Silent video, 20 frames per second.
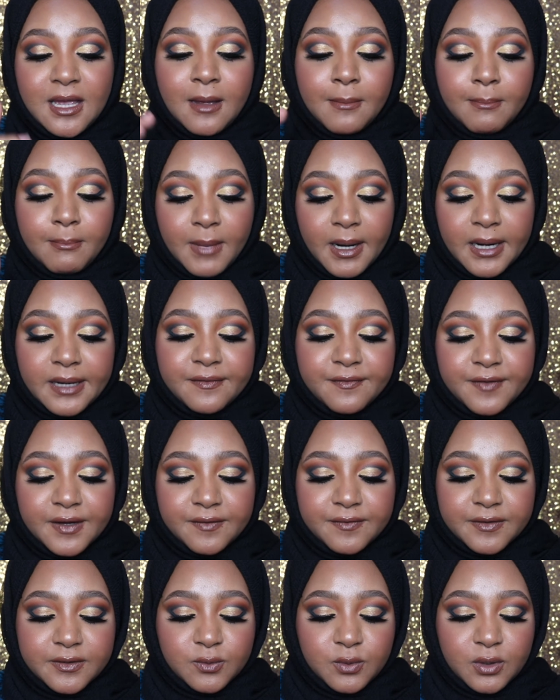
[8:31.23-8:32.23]
My
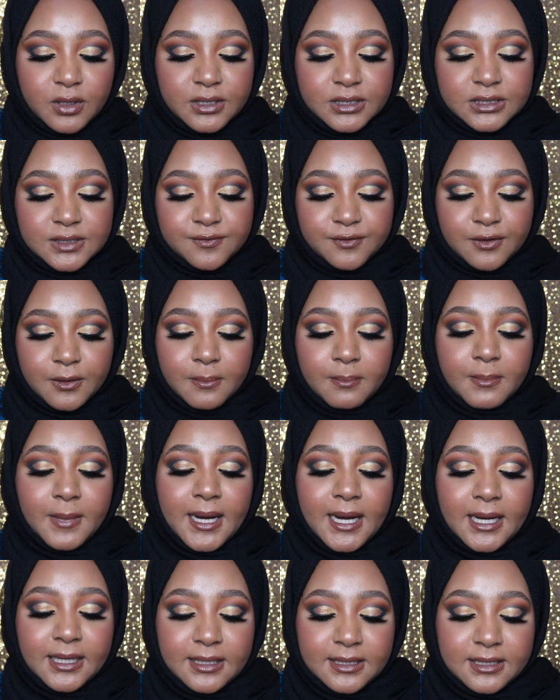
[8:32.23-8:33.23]
favorite one is from
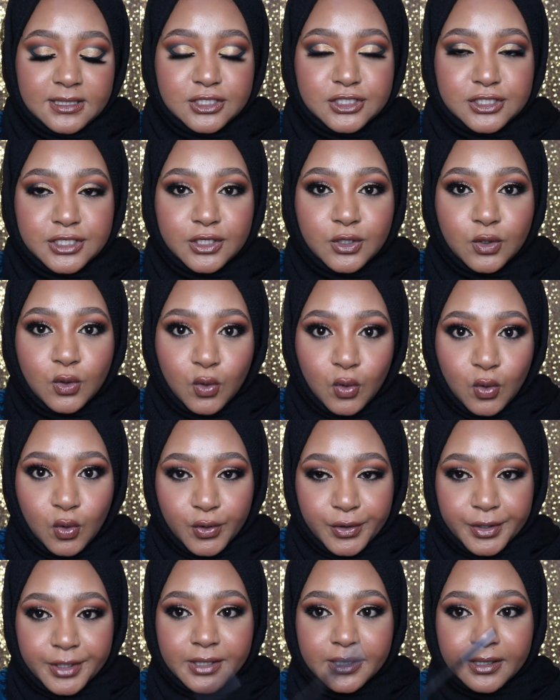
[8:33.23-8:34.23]
MAC in the shade
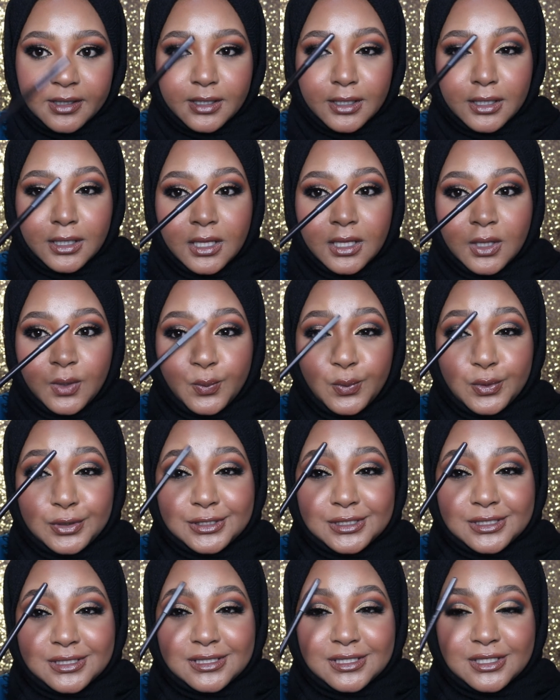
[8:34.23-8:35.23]
Cork,
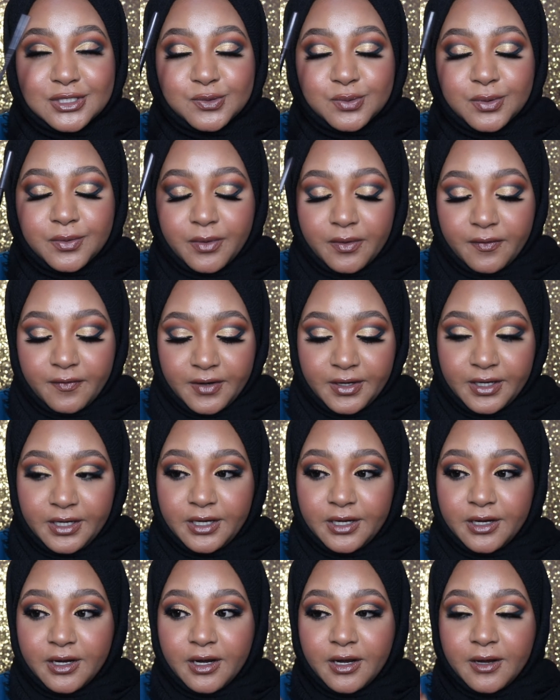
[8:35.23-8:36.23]
which is this one over
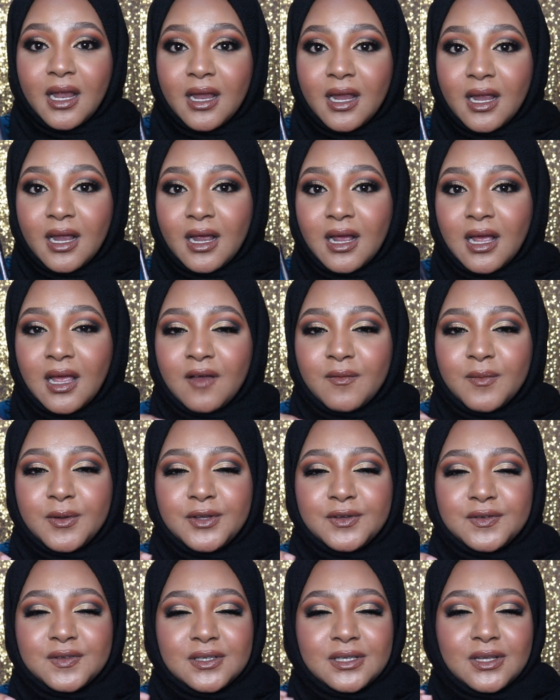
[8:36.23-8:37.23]
here. I have been
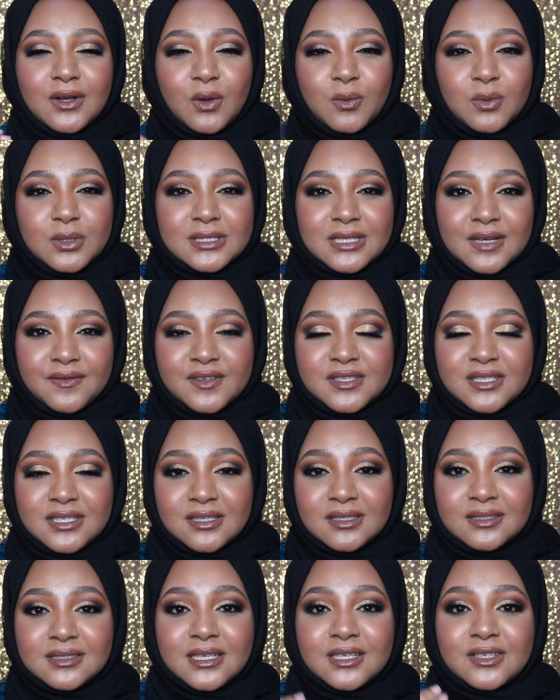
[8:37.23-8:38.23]
using it almost every
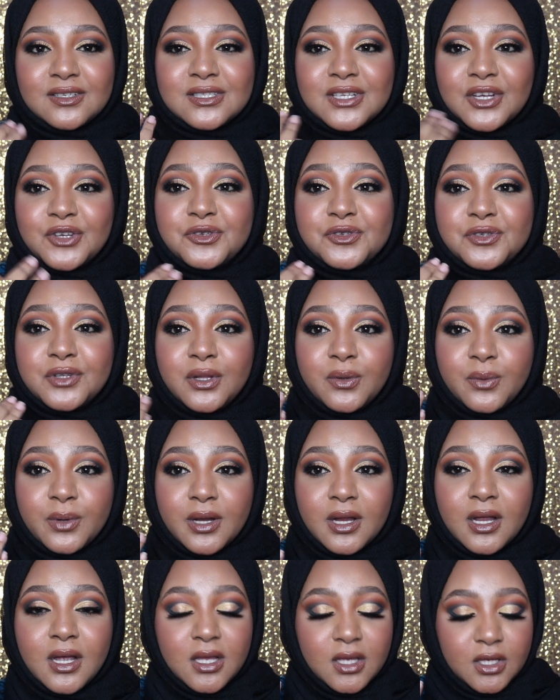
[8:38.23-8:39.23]
single day because I usually
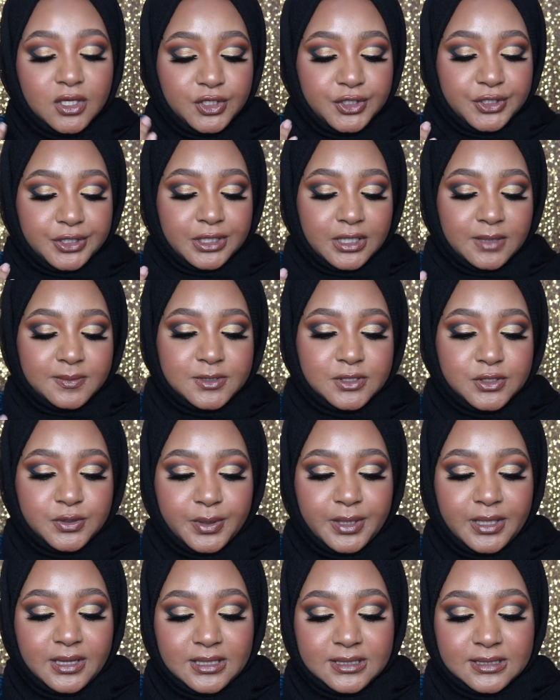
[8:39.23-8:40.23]
wear nude lips
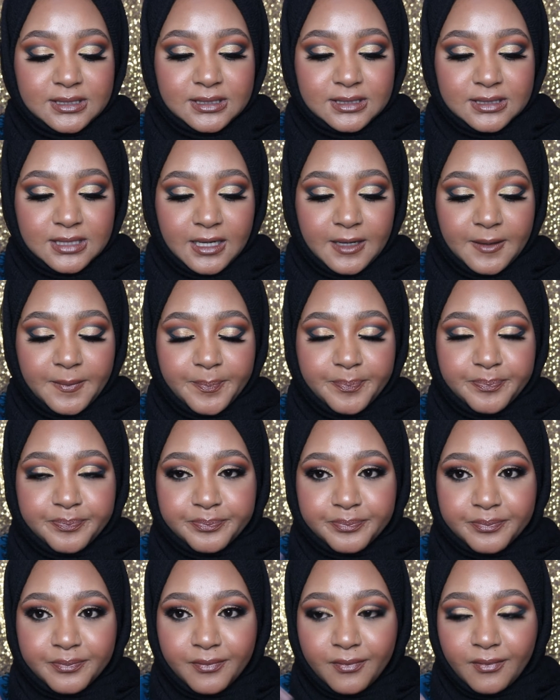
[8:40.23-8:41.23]
during
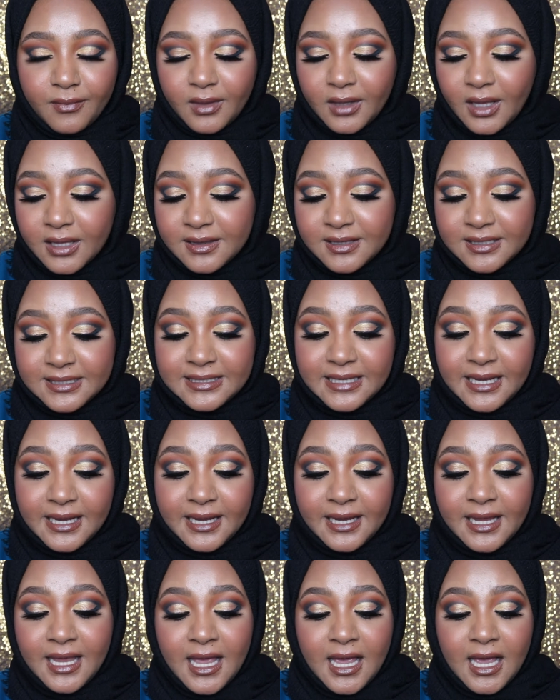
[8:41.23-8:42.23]
the
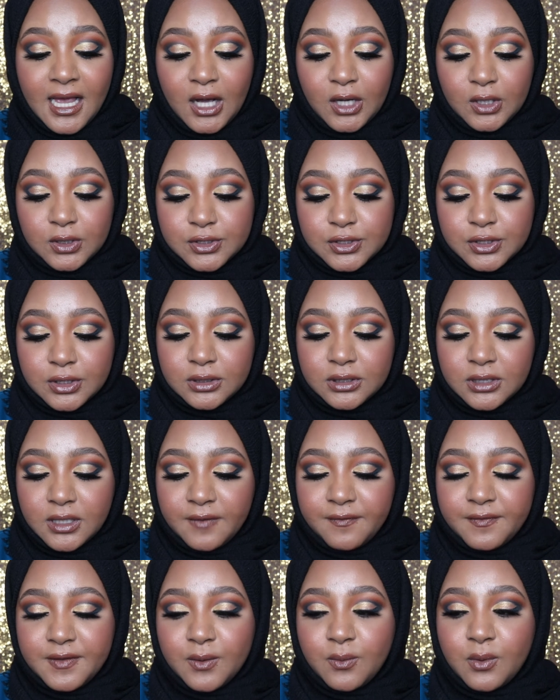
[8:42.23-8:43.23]
day. I also
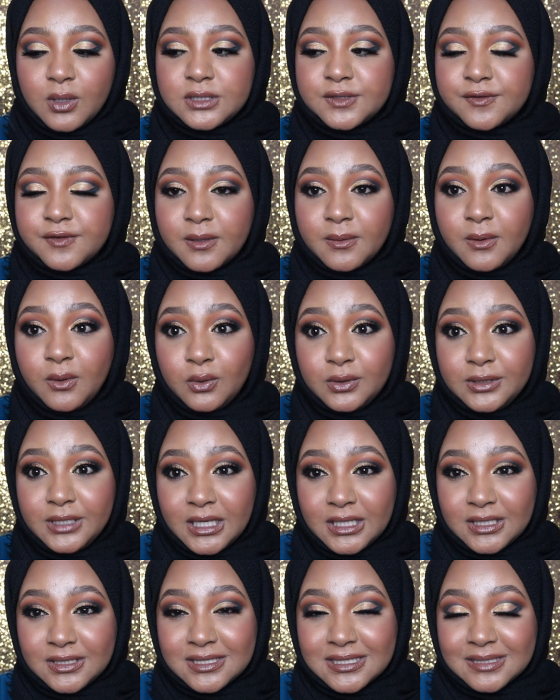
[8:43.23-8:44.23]
love the ones from
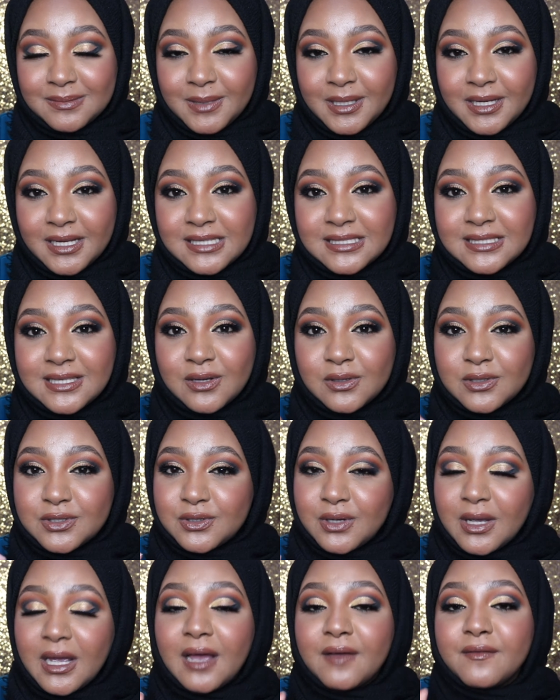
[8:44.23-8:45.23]
Huddah Cosmetics. They also
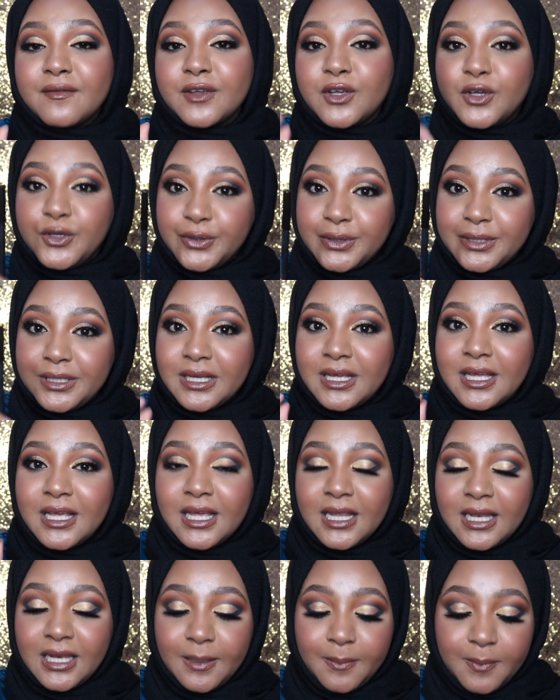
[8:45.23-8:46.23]
have good
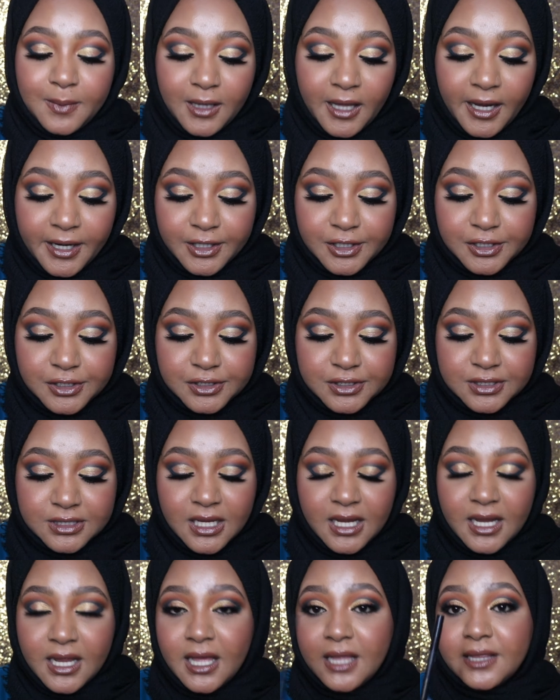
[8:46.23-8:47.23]
lip liners,
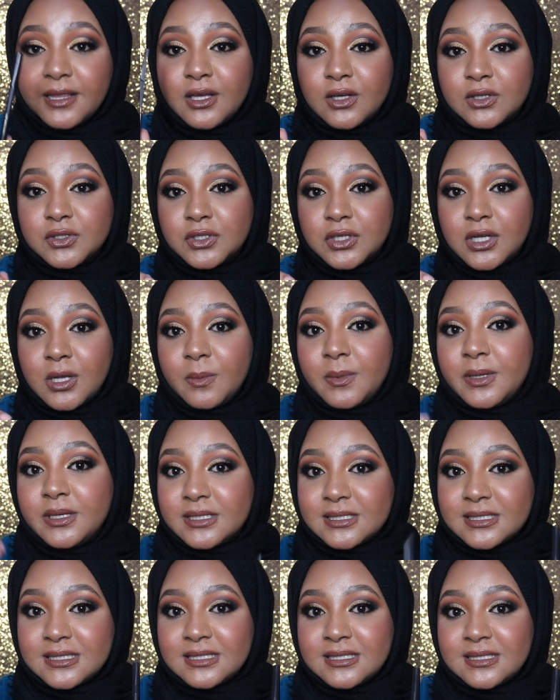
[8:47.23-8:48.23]
and they also come in a
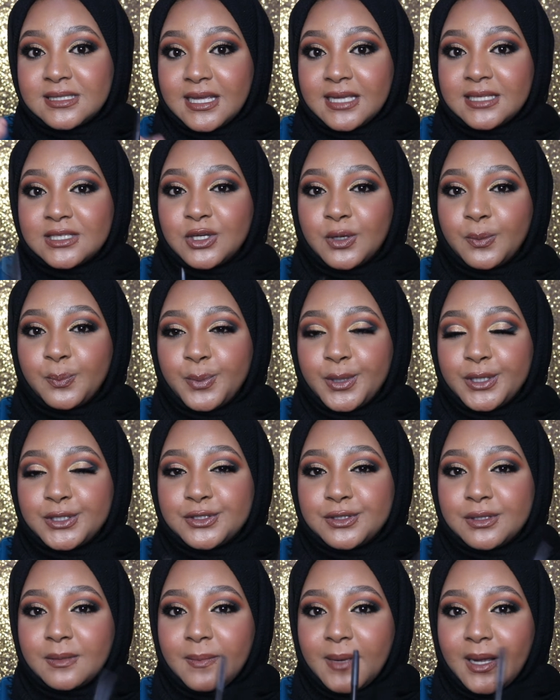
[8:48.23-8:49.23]
set compared to
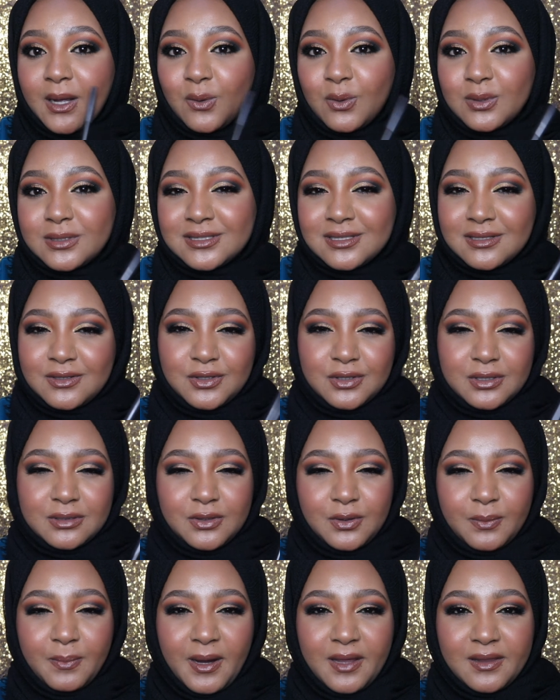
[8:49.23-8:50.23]
the MAC ones.
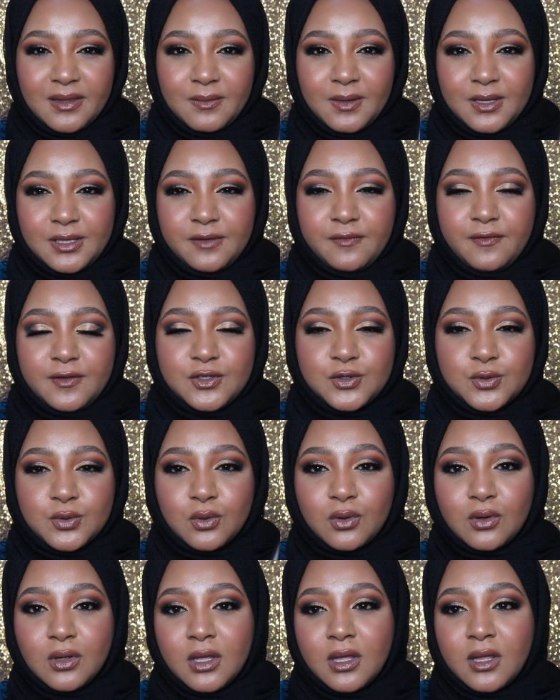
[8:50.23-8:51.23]
You buy them
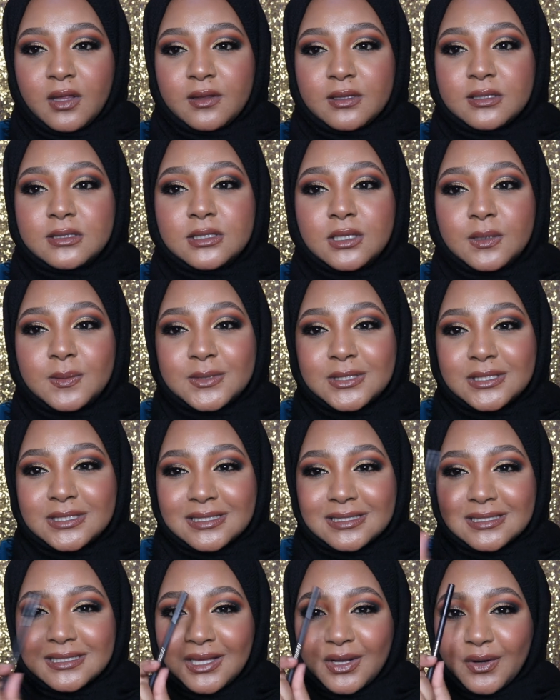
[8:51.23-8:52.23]
individual. This comes in a
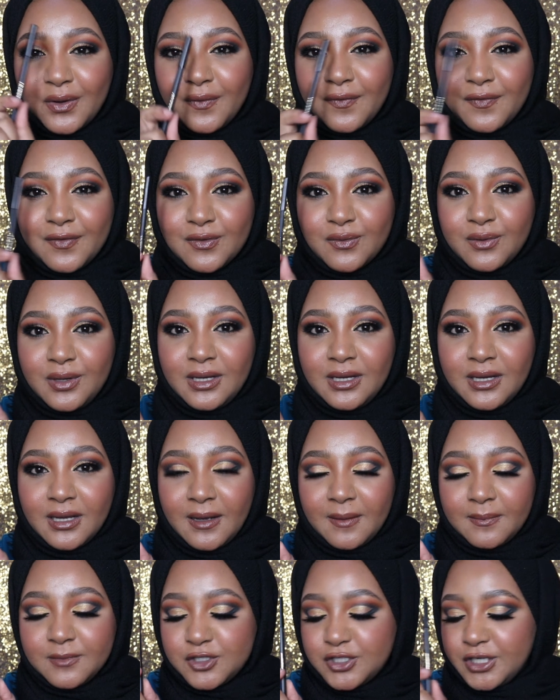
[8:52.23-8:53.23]
set of 3
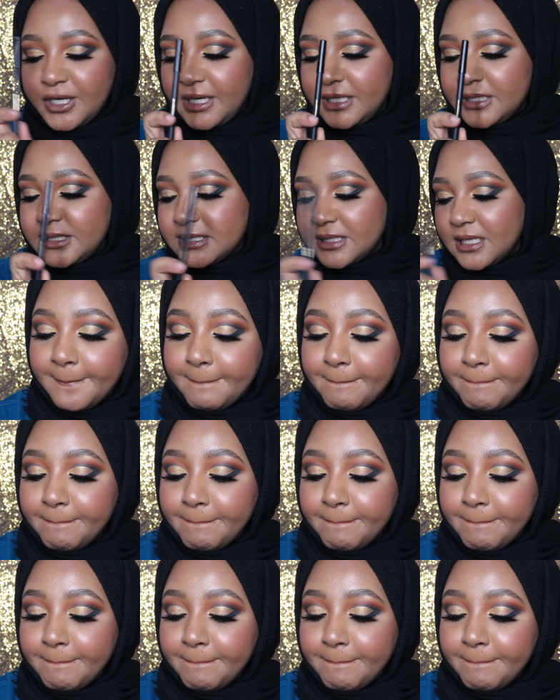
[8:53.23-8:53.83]
shades.